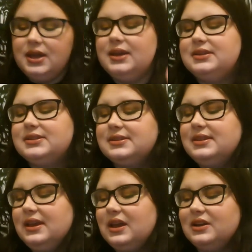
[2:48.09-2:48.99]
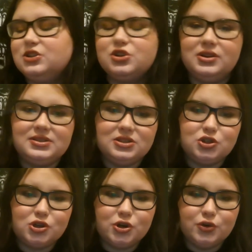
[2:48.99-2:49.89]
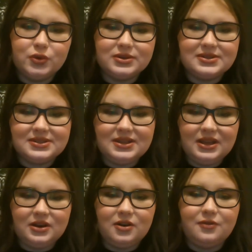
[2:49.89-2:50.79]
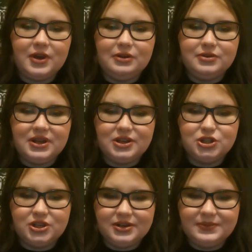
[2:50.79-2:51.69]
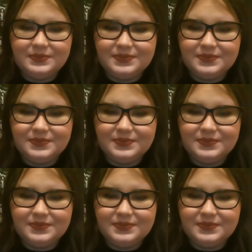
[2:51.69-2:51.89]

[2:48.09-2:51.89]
It's the Catrice True Skin Foundation.